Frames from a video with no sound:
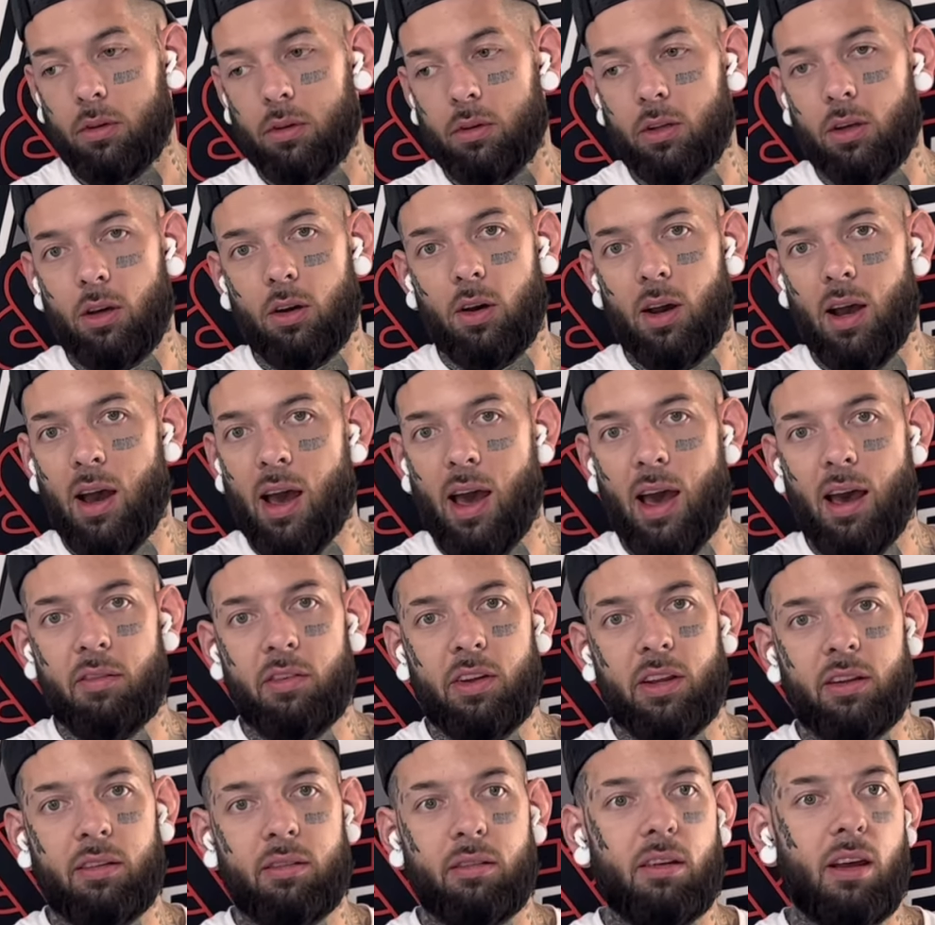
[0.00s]
You know, I
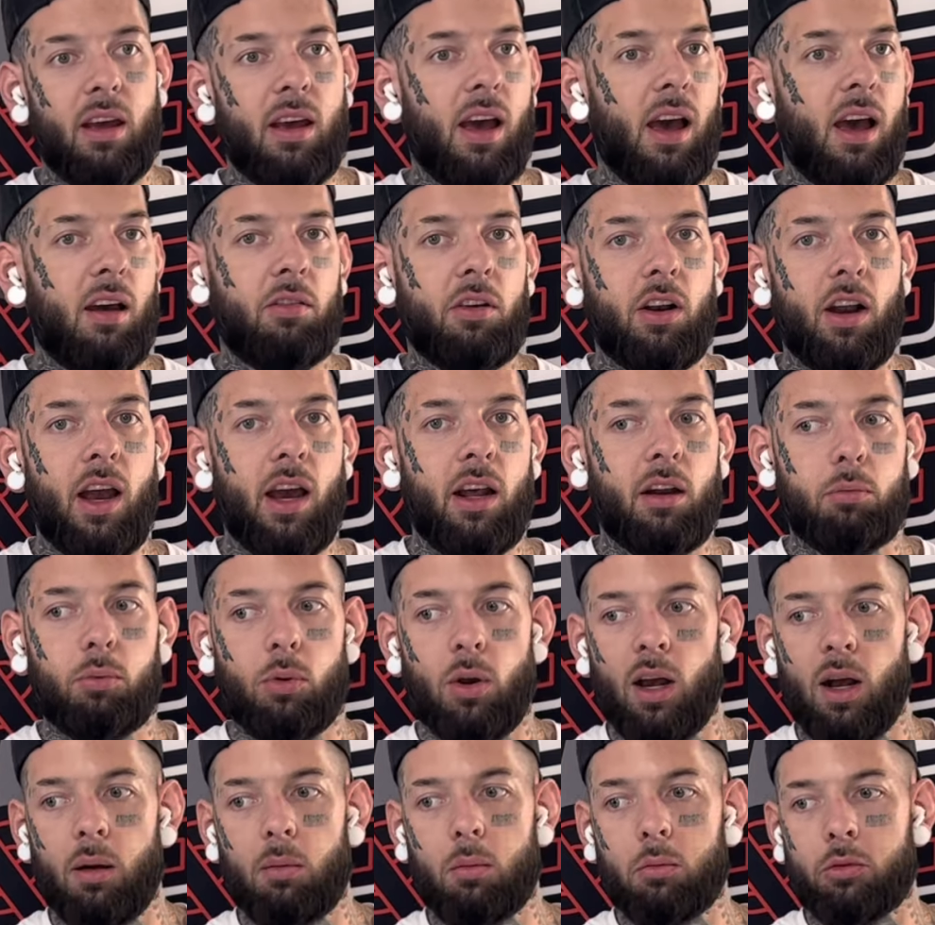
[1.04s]
haven't ever had a
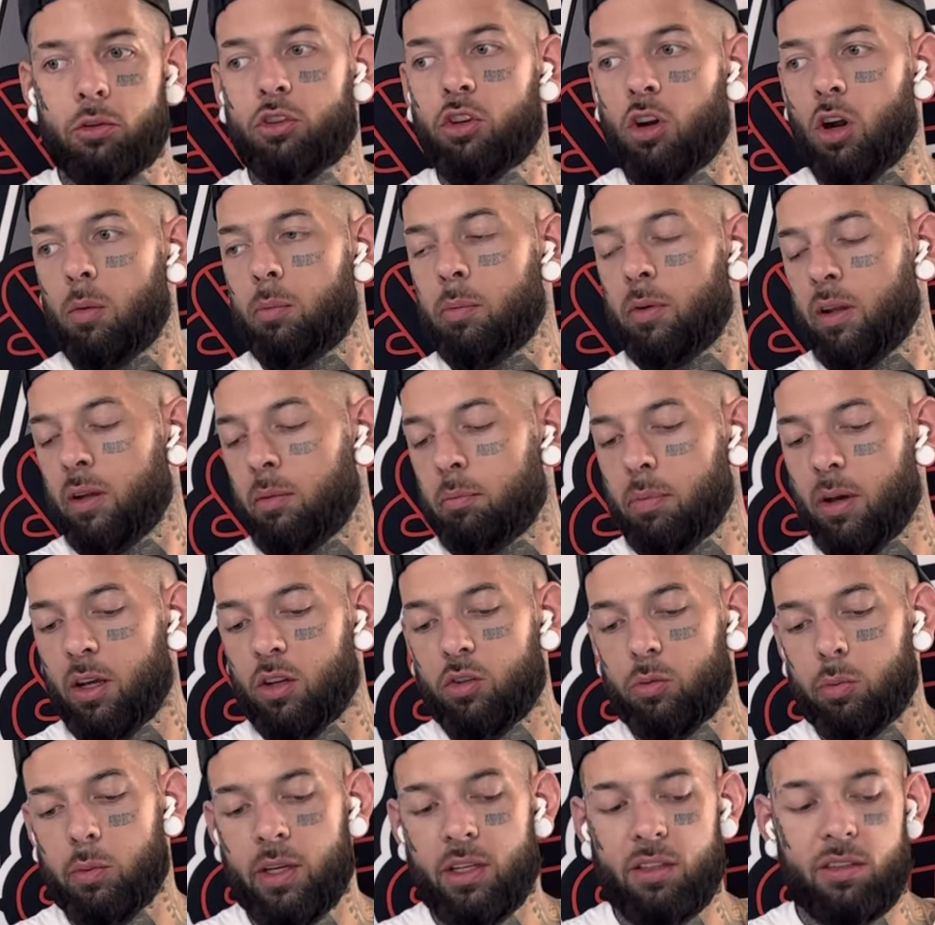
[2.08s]
problem sharpening
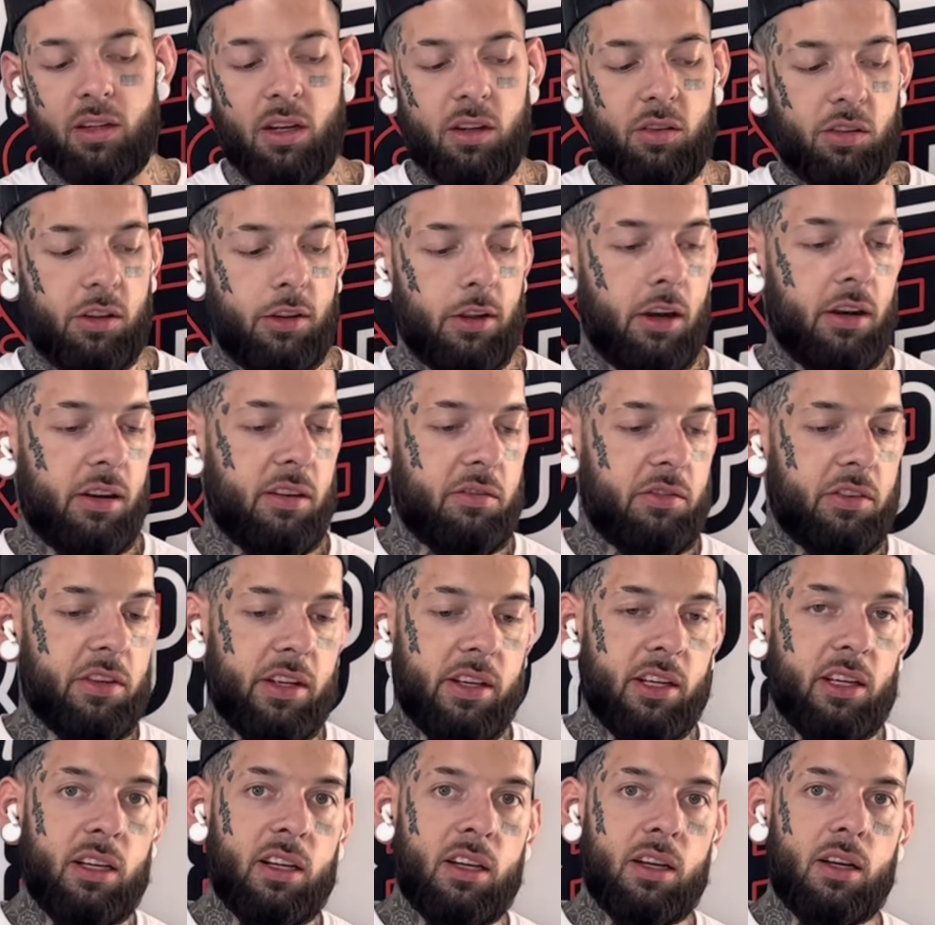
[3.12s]
Benchmade's
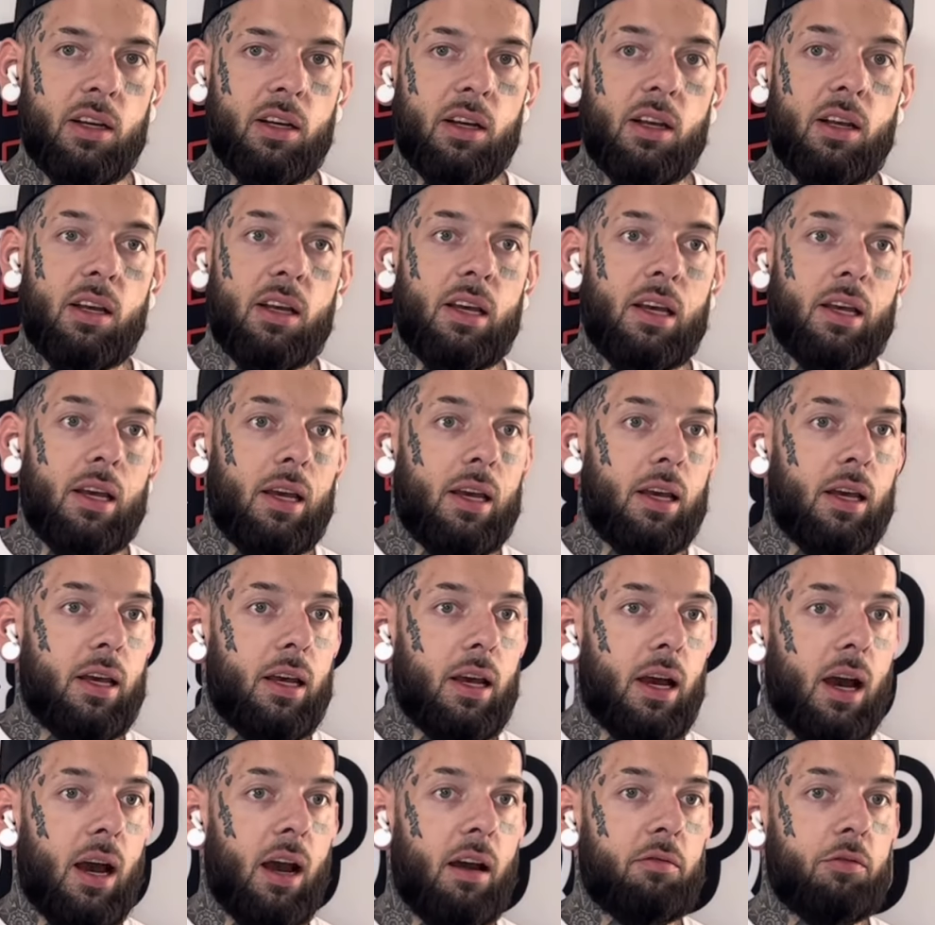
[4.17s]
S30B.
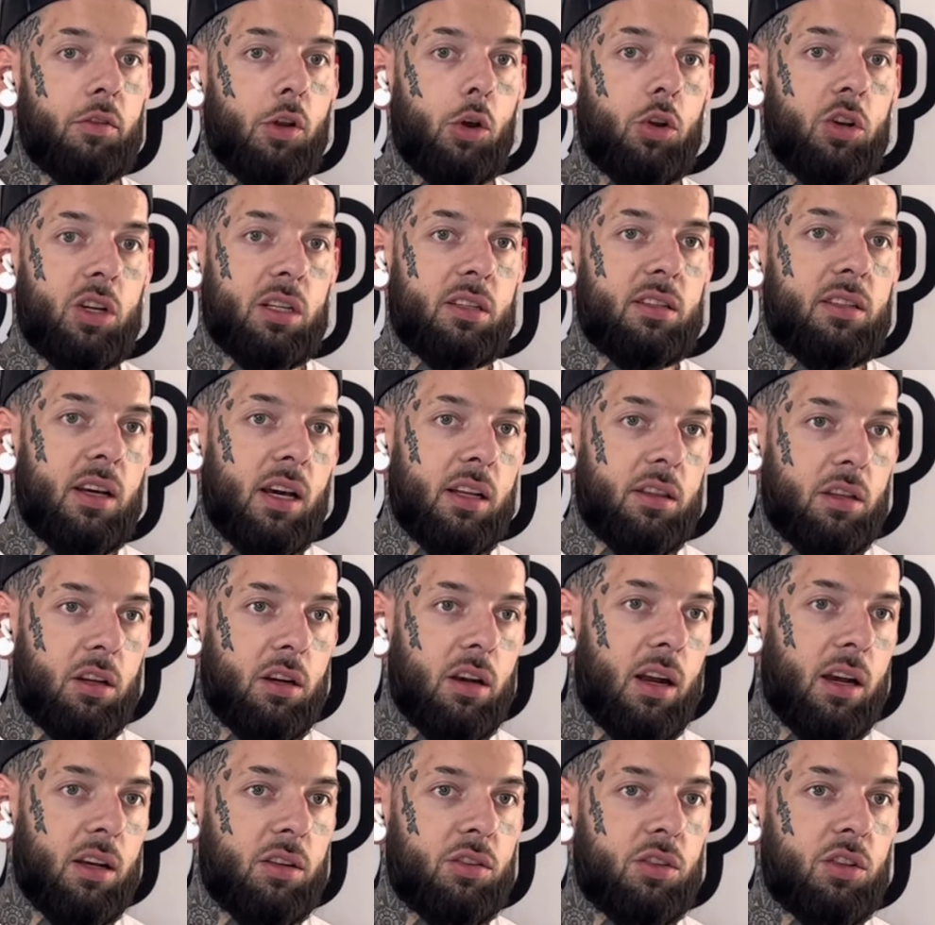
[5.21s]
I've noticed that their
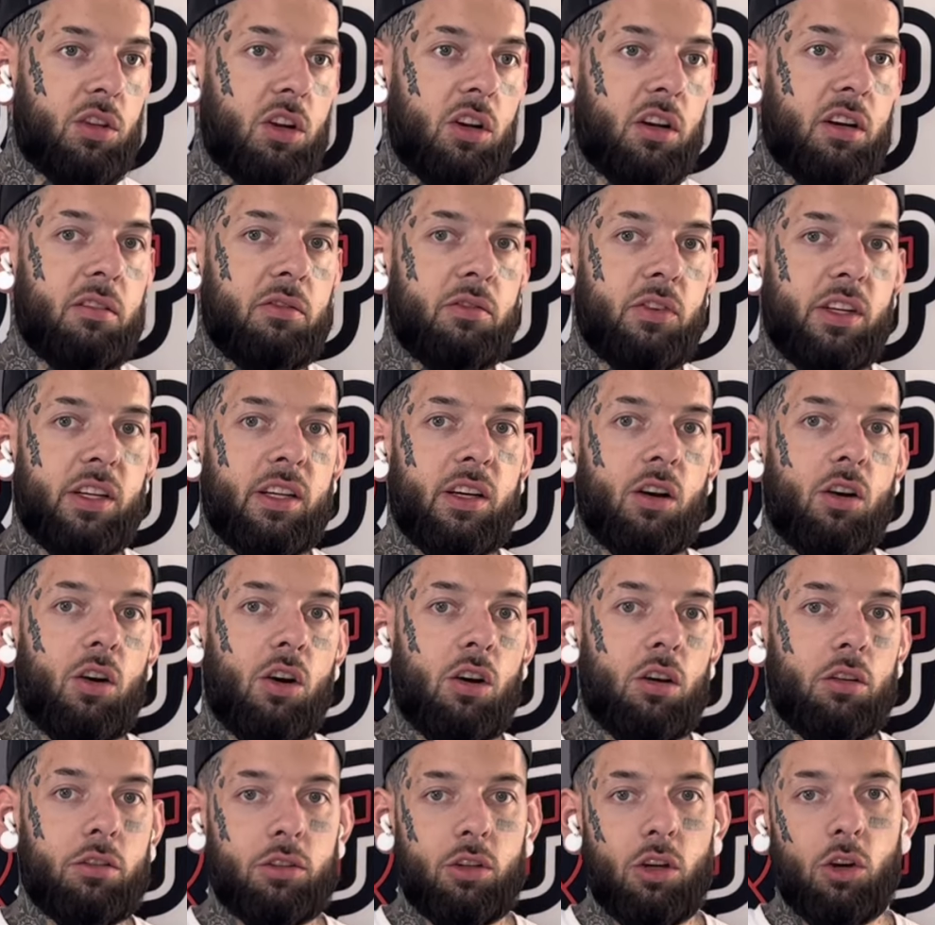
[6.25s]
S30B
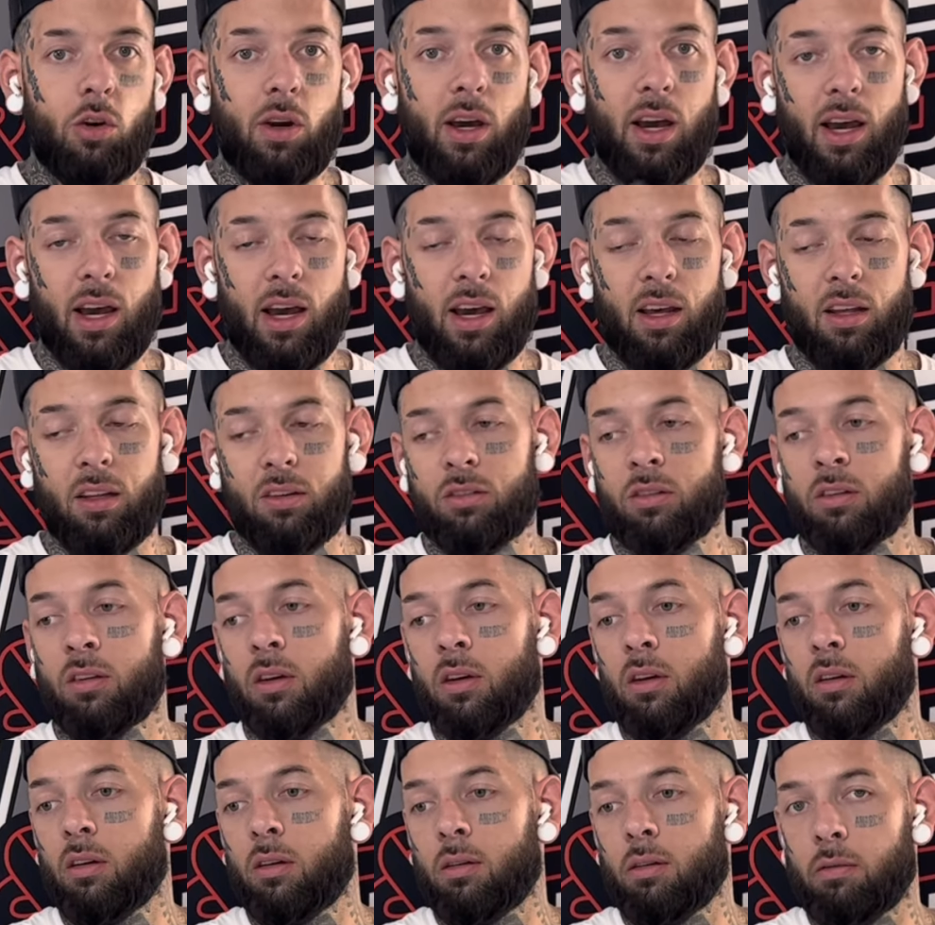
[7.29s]
also has
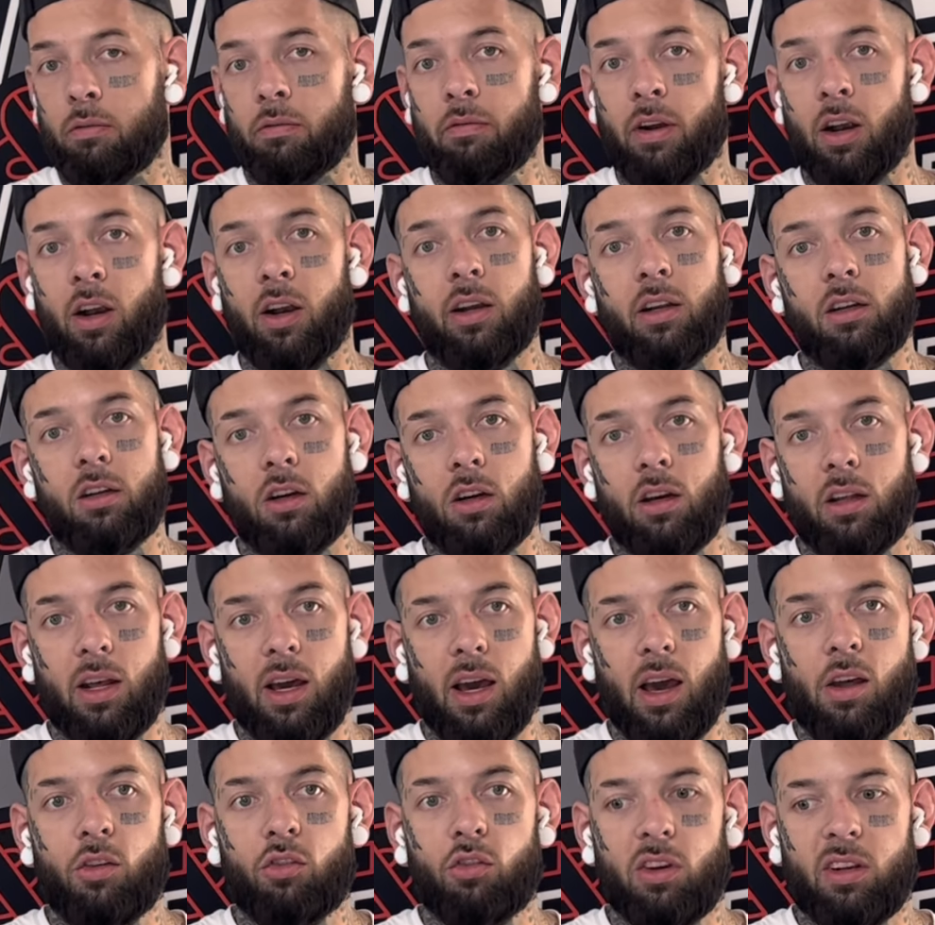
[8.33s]
very good
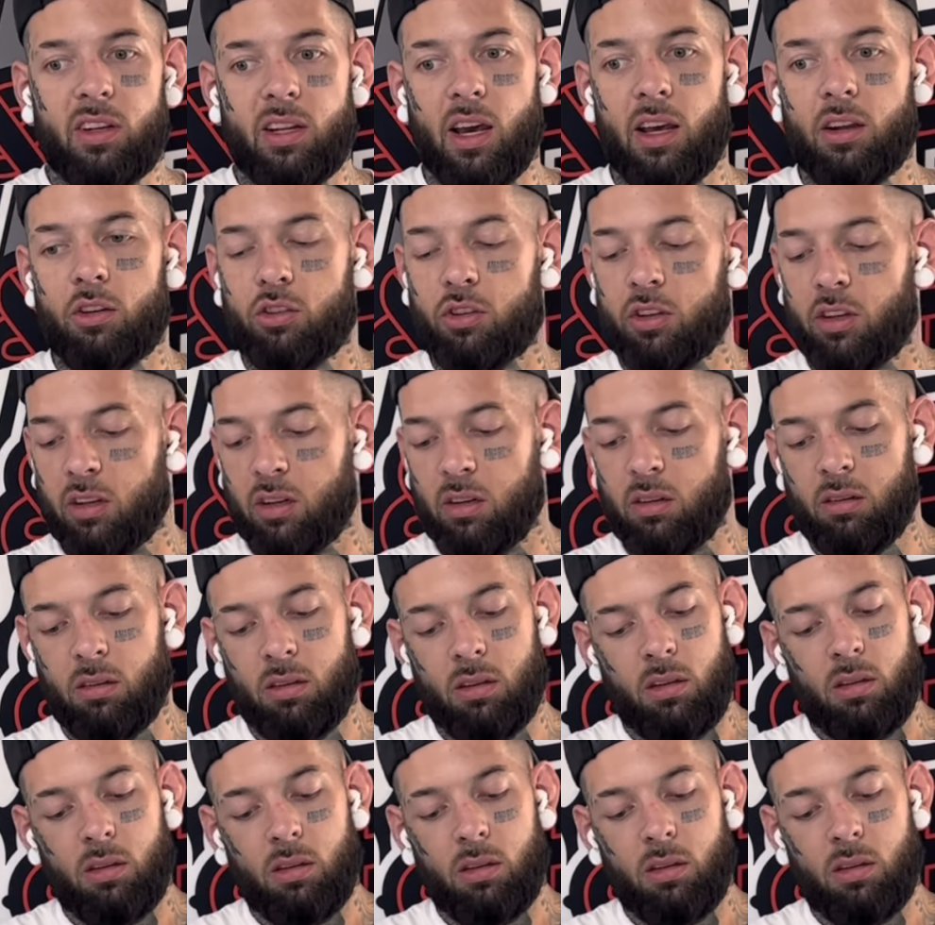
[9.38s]
edge retention.